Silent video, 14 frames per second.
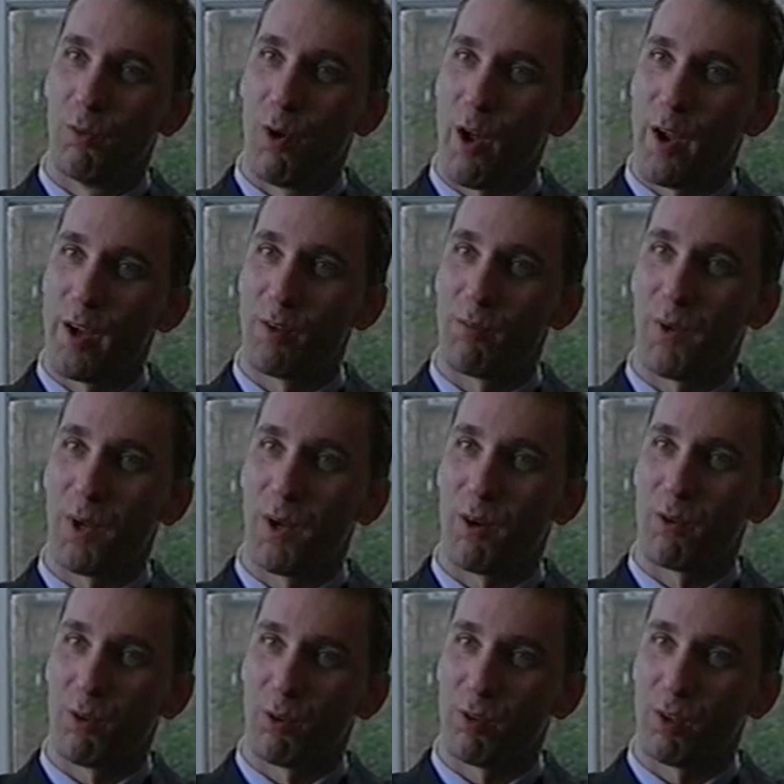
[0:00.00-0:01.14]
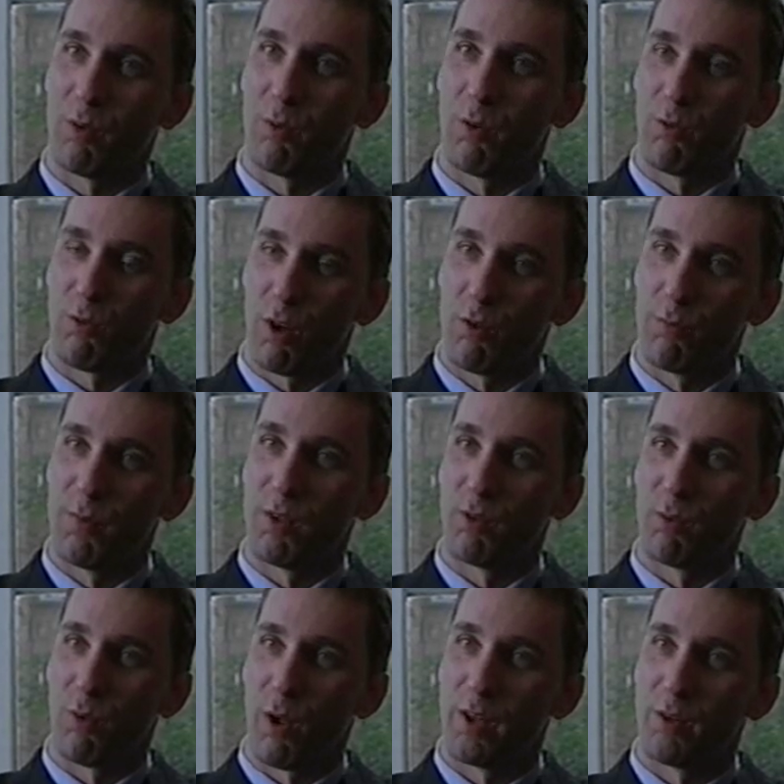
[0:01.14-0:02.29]
write. Paradoxically, what drove me
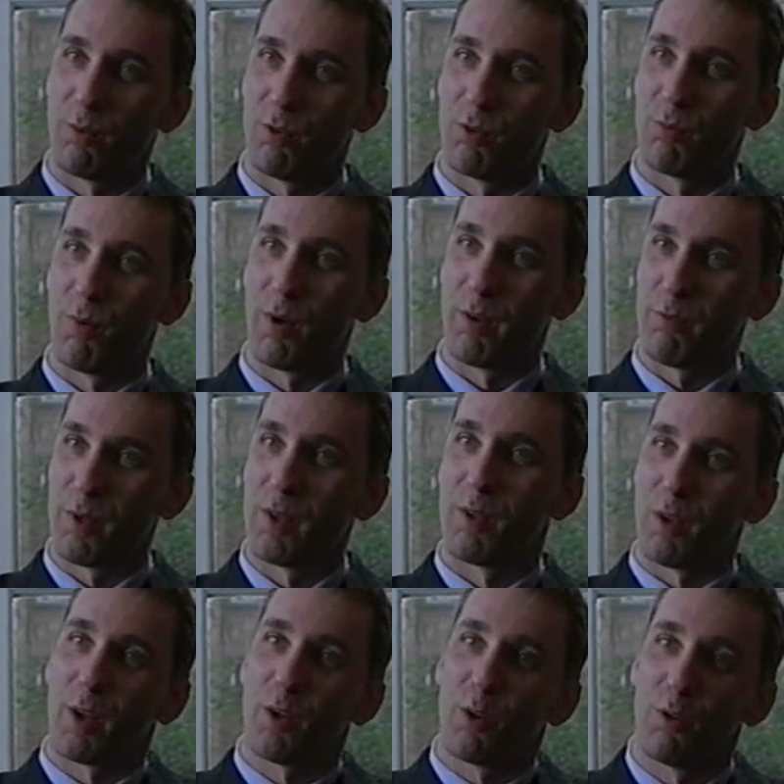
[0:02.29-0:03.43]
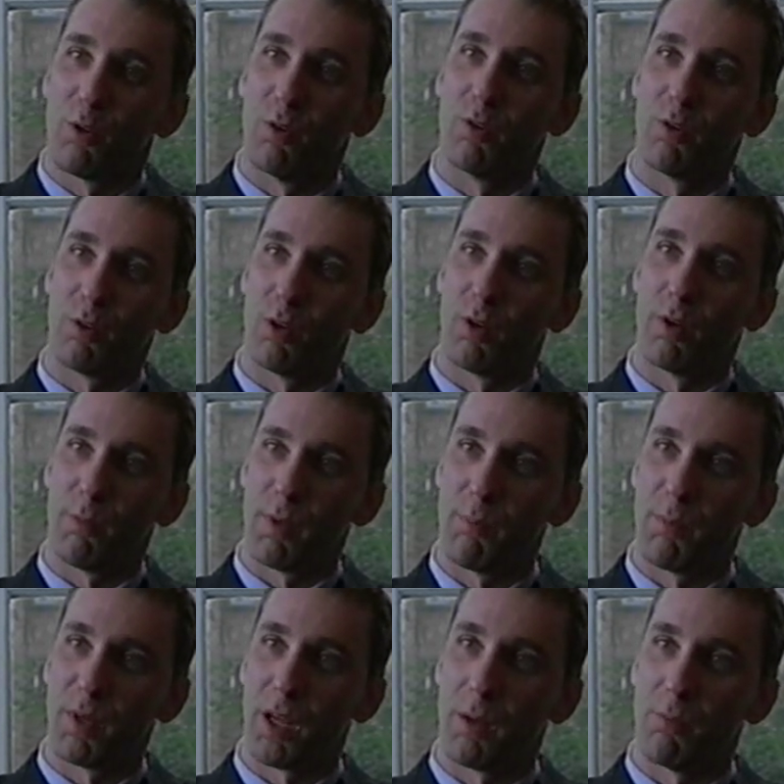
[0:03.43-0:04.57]
to write was my fear that I couldn't. You know,
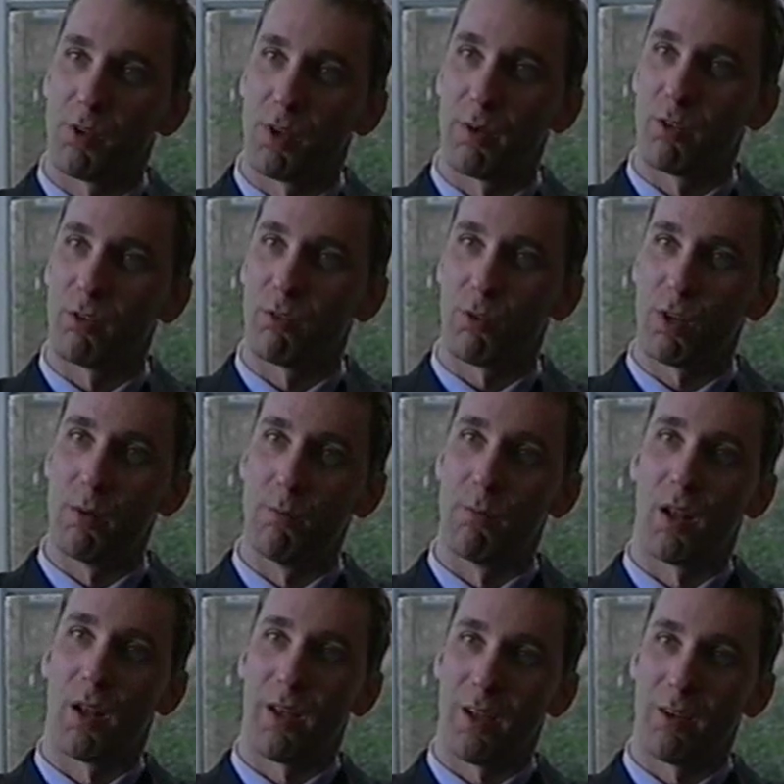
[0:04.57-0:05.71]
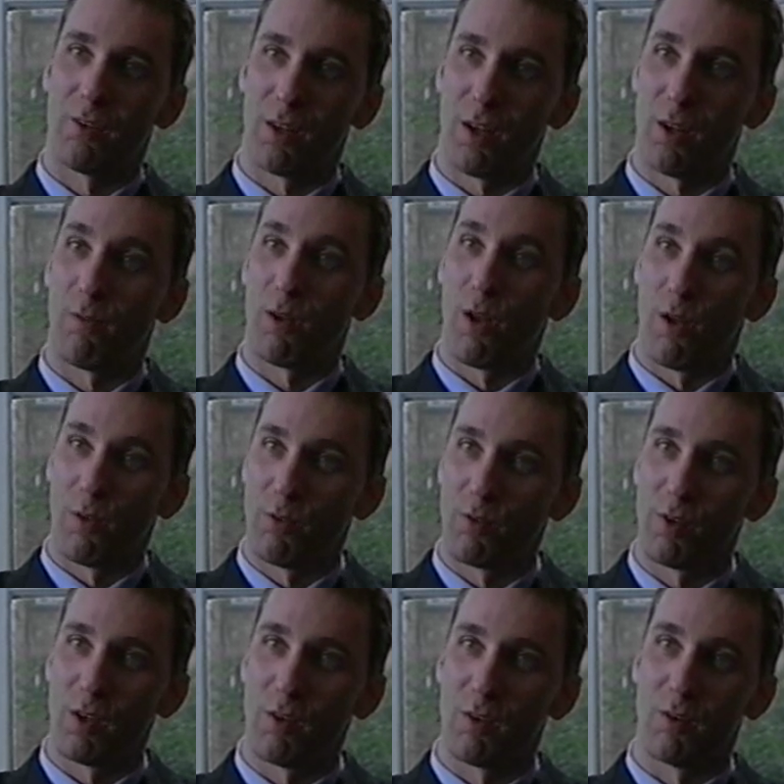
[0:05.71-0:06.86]
it became so extreme that I had to kind of
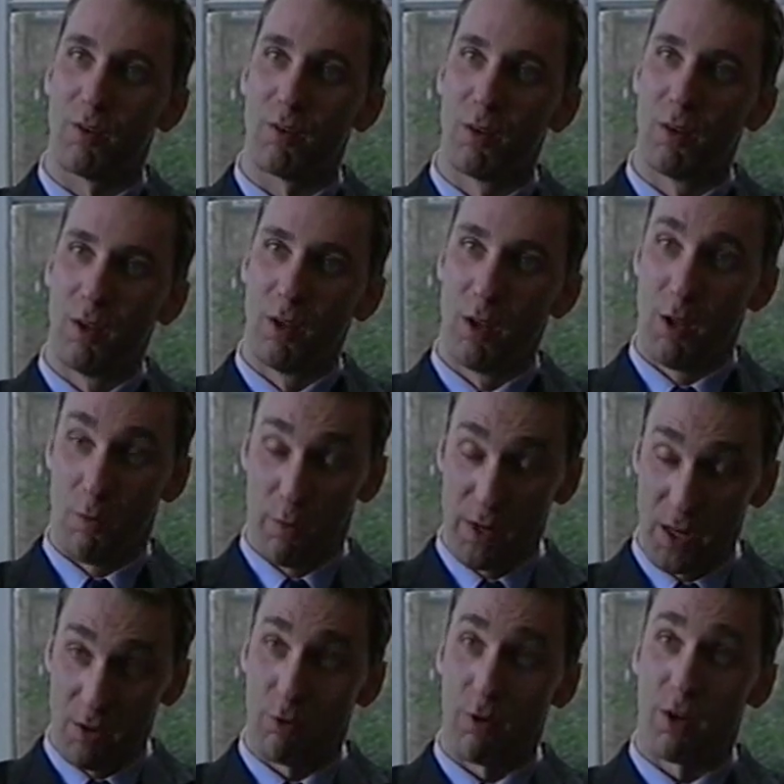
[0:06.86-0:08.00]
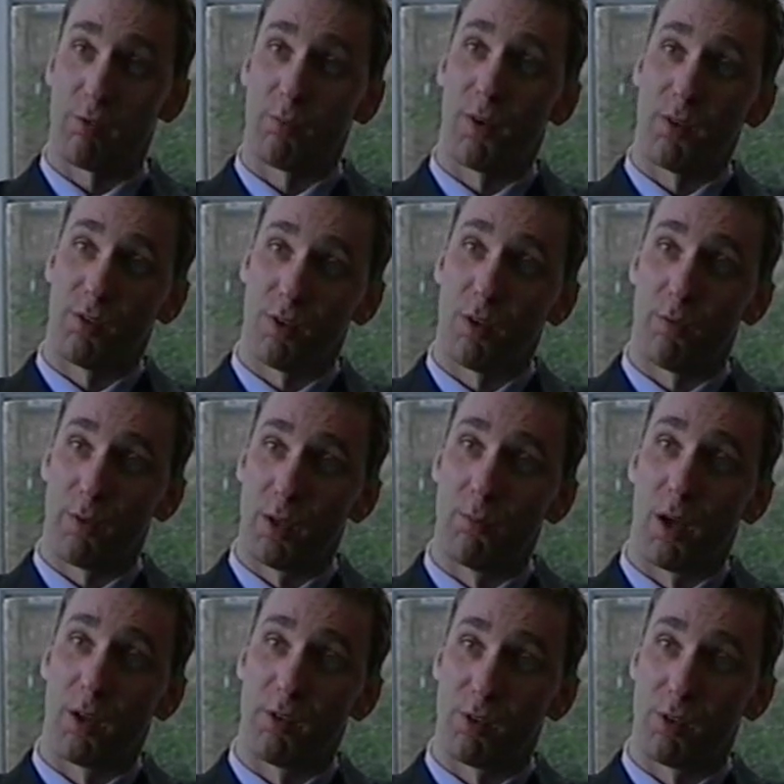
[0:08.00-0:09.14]
lance it and reinterest myself
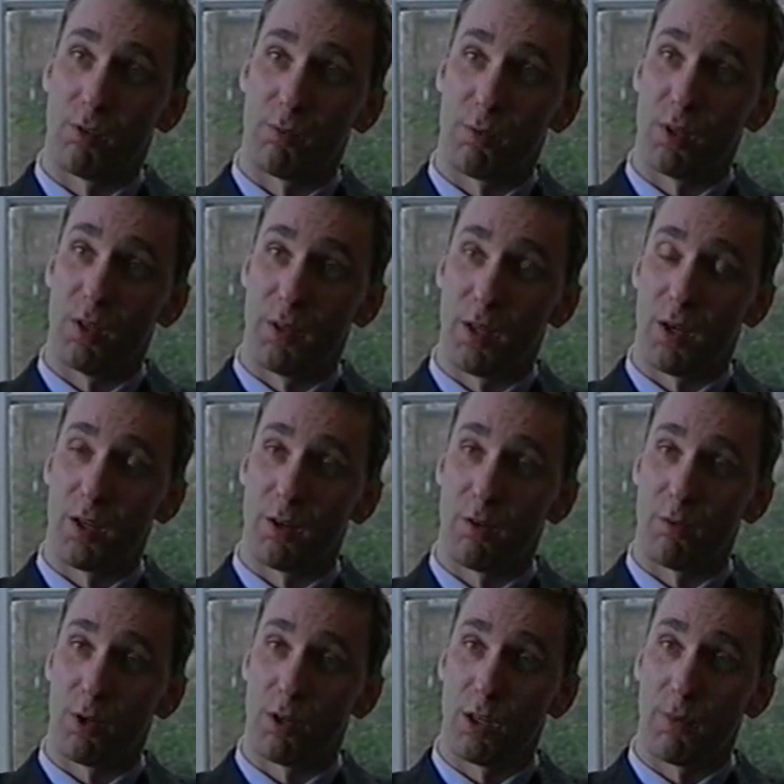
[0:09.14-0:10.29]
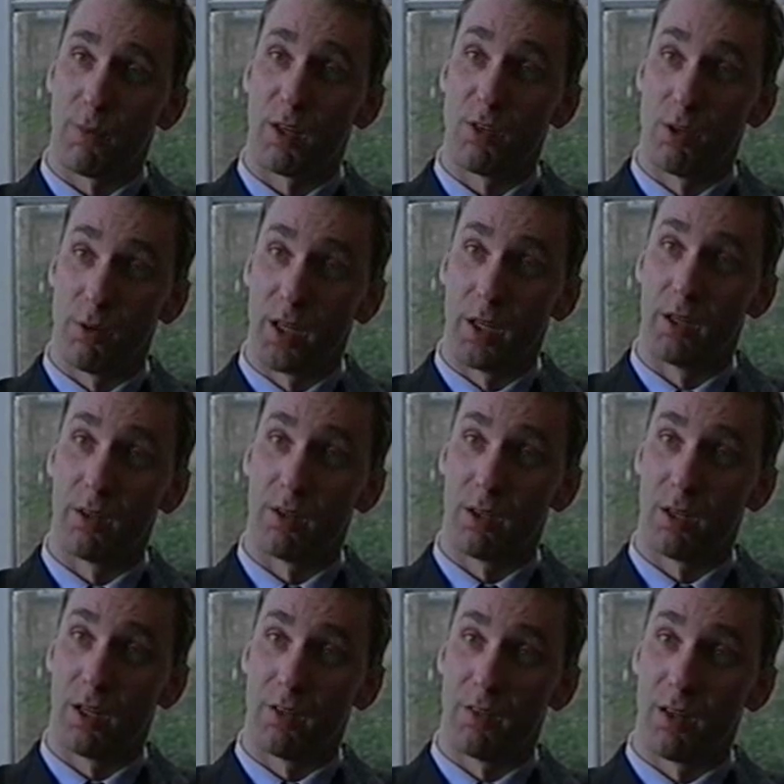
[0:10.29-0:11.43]
in myself and in the idea of working by doing it
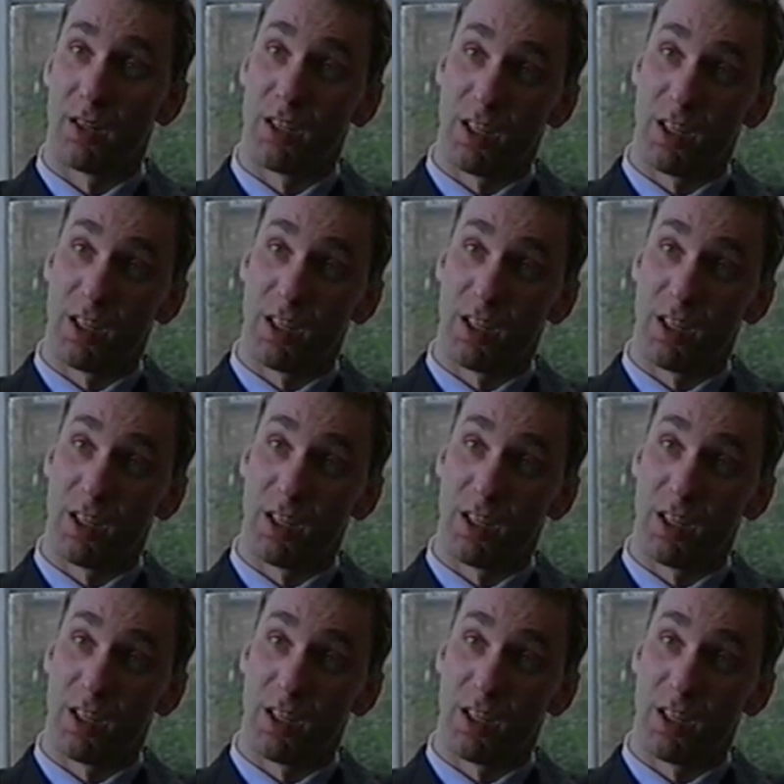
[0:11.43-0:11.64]
and,